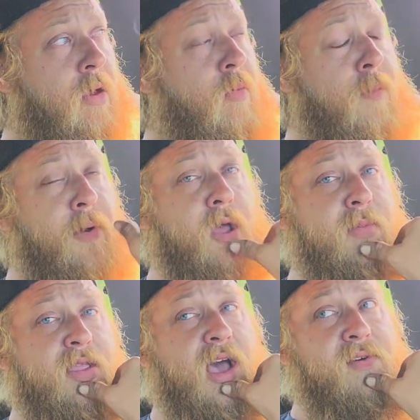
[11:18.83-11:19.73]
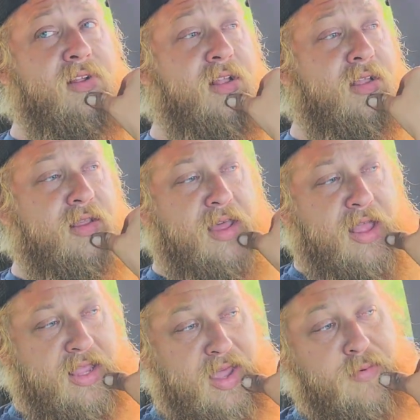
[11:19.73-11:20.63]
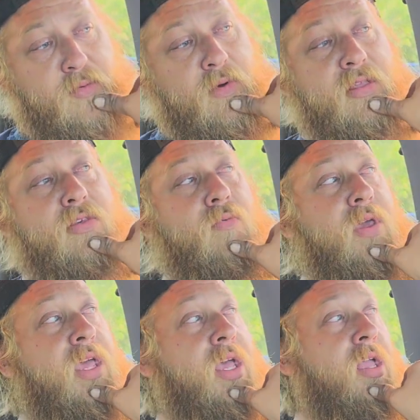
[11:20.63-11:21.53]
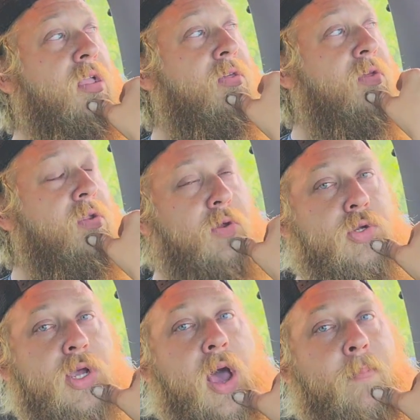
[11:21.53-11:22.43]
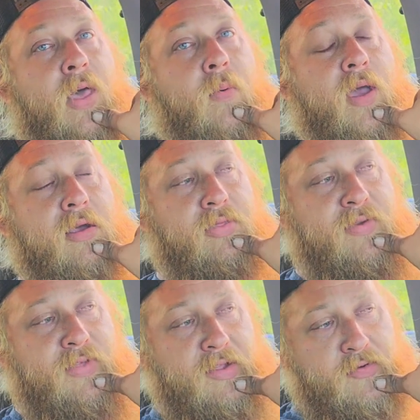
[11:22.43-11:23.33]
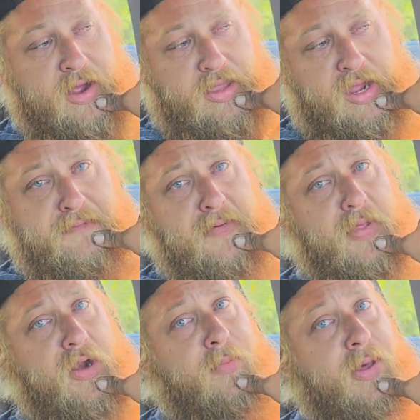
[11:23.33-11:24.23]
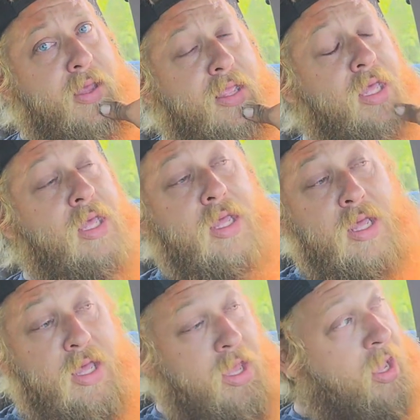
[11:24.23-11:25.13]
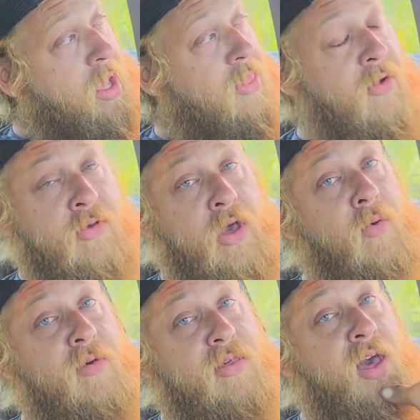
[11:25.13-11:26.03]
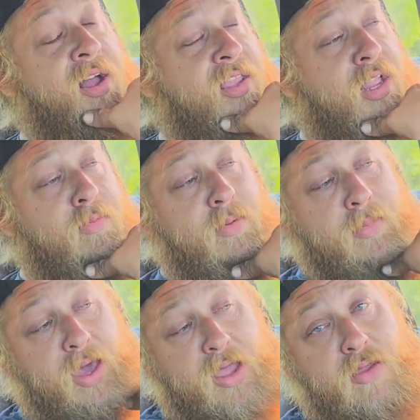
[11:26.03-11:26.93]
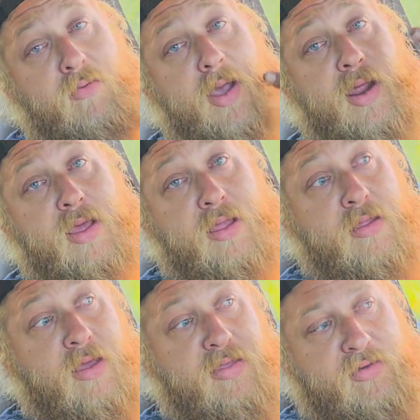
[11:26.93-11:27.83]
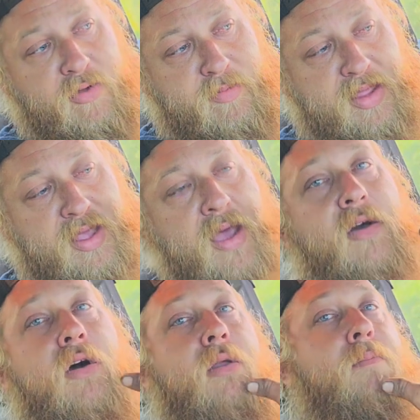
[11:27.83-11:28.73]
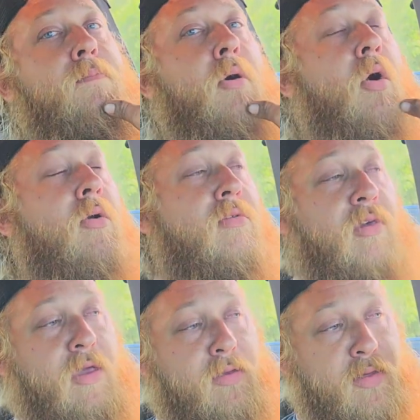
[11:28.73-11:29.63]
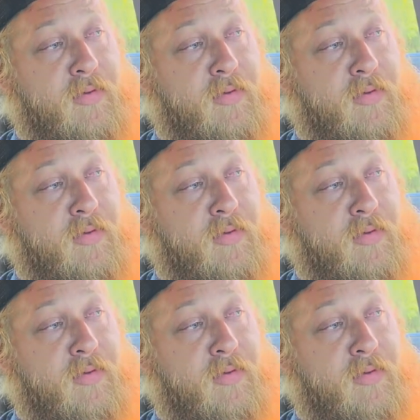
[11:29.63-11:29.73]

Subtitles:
probably going to be diving into that deeper once we get into the new shop. That way I could leave that truck there for a little bit. And there's always content to be made. Granted, it's going to be tight on parts, like